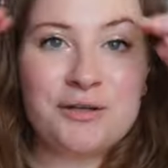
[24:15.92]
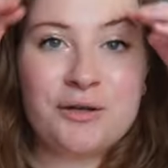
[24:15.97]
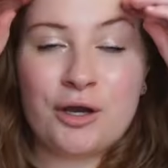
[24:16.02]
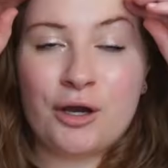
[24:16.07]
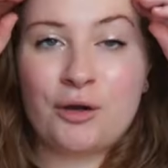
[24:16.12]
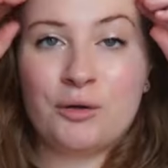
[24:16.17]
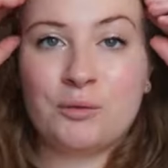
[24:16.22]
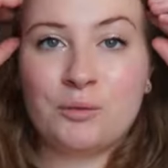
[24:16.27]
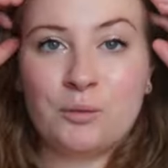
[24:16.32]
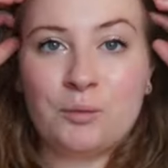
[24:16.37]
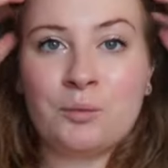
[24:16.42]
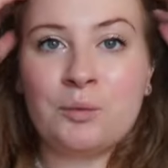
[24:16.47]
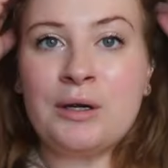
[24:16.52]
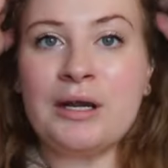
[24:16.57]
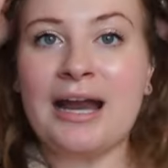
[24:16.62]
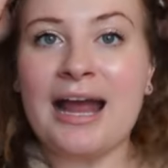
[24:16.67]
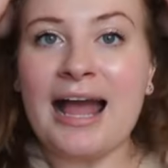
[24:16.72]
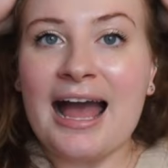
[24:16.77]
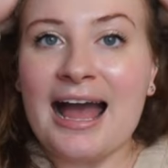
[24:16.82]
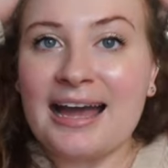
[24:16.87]
know,
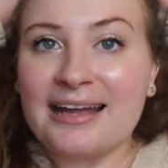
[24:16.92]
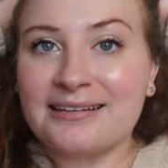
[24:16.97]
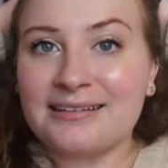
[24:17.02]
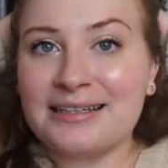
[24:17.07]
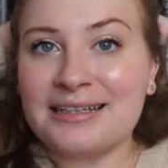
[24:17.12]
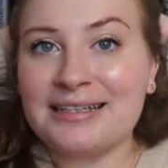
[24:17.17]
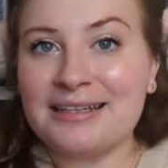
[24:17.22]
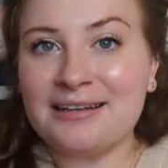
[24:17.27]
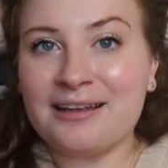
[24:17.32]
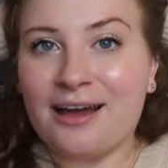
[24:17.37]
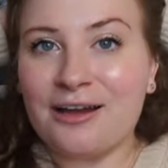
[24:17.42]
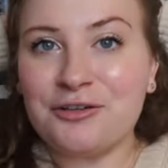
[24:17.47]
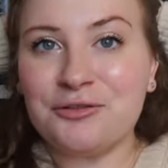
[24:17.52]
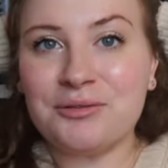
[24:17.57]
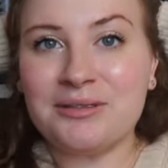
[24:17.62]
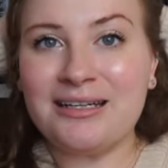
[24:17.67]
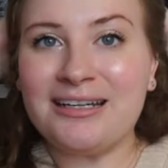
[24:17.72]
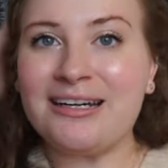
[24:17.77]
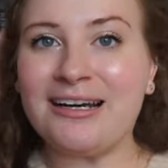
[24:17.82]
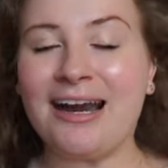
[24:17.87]
we're at a new
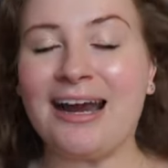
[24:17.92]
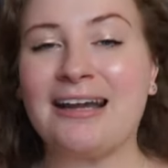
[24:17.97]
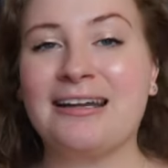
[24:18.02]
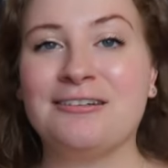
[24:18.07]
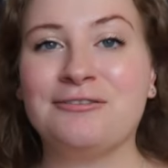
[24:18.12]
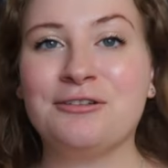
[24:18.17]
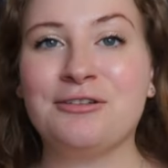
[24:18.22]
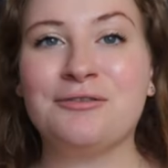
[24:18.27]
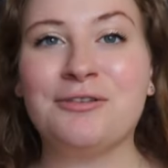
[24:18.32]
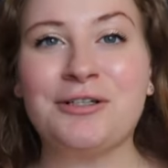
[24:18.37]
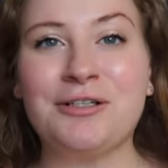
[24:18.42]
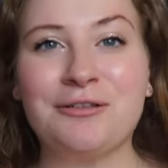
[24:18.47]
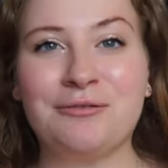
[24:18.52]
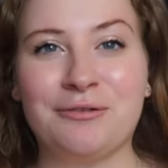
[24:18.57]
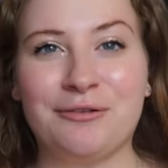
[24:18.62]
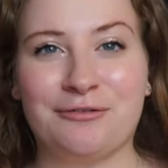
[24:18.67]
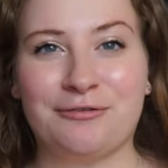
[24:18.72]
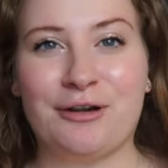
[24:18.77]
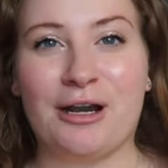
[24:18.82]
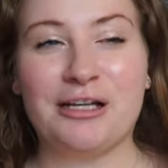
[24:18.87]
year and I feel very
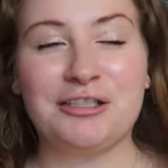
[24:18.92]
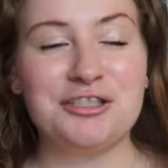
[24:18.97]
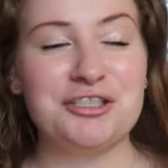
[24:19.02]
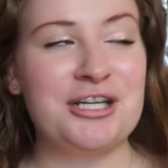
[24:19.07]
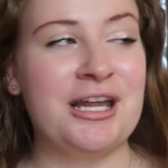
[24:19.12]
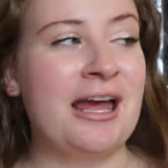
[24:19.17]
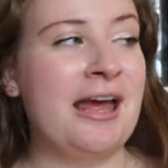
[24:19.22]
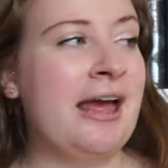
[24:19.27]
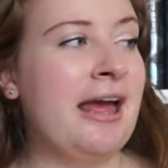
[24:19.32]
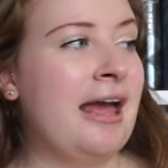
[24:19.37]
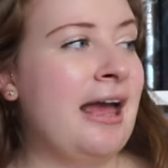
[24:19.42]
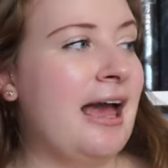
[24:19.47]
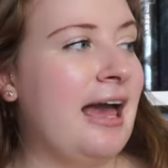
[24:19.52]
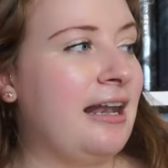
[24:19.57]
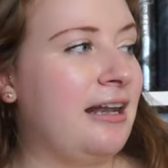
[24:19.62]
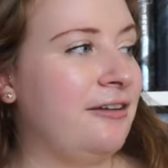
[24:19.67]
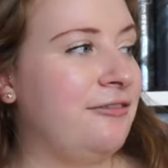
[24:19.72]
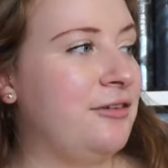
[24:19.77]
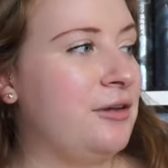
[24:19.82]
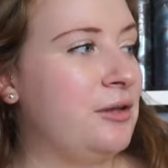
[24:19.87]
refreshed
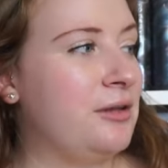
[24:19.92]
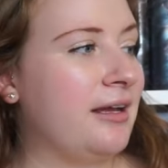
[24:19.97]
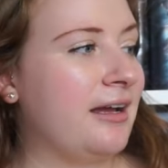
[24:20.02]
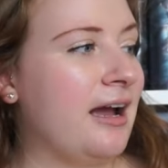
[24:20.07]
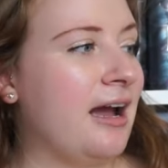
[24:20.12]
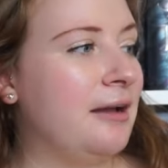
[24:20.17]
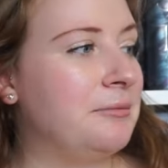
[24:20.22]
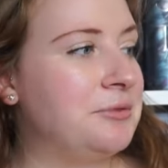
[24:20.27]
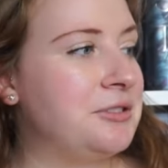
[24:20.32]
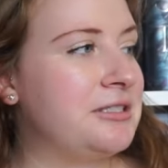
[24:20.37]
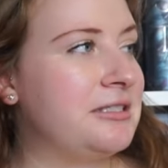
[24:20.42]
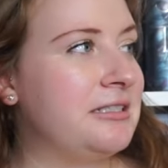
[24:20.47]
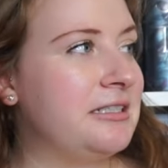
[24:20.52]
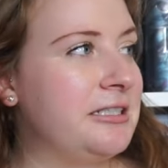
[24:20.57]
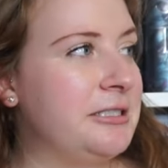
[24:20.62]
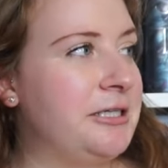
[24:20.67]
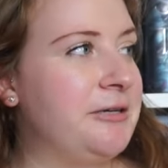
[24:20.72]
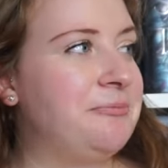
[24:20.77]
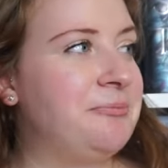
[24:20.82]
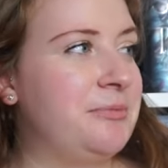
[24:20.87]
and I feel like I'm just
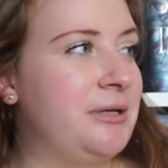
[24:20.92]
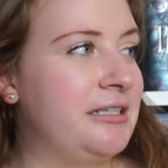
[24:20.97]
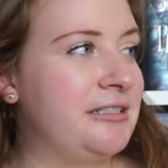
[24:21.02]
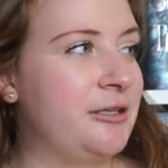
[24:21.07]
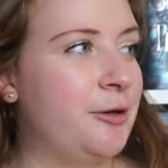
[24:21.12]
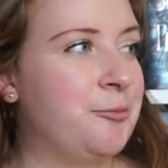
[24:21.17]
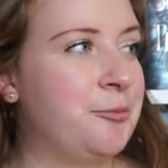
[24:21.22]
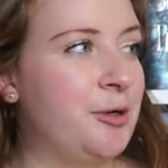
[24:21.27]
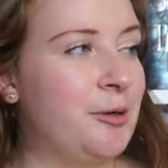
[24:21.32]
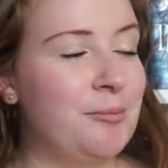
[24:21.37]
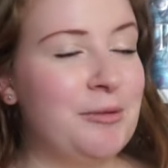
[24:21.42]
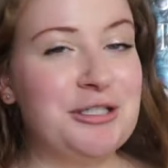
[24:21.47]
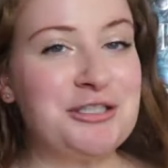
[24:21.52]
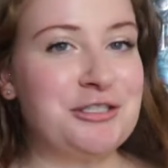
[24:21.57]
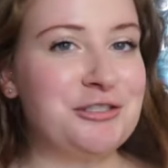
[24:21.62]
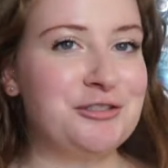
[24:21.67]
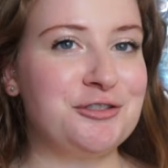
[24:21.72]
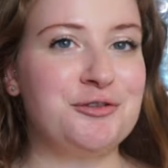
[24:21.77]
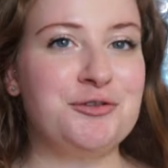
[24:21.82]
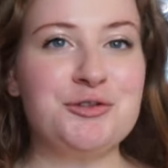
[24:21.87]
gonna give myself
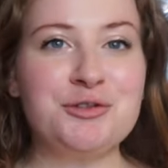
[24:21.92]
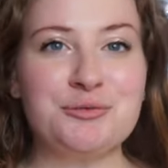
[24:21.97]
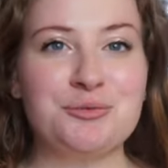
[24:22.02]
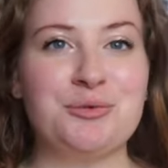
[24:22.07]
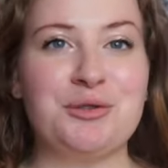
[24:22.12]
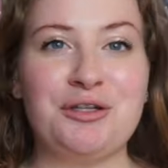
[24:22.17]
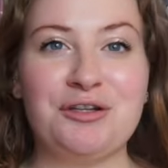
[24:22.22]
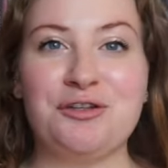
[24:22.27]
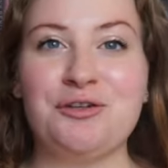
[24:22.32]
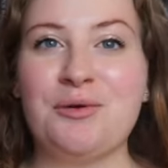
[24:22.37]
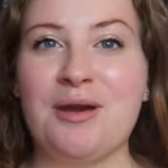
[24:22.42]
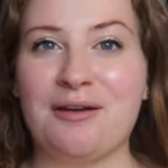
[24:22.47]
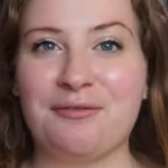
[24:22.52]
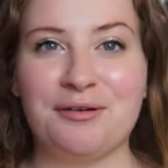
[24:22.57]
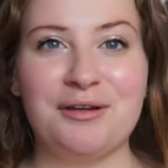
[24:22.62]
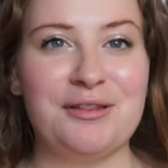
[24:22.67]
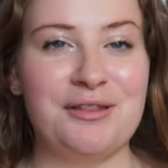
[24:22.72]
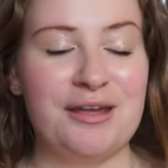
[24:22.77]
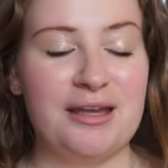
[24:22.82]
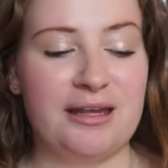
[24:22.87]
permission to just really do
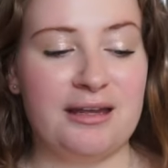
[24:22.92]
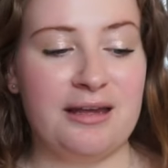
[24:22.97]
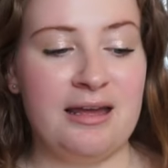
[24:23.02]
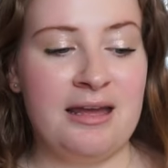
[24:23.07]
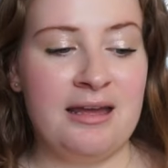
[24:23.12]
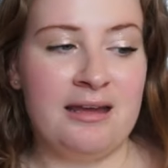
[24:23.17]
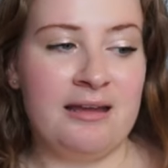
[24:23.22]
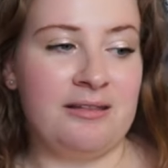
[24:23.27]
everything.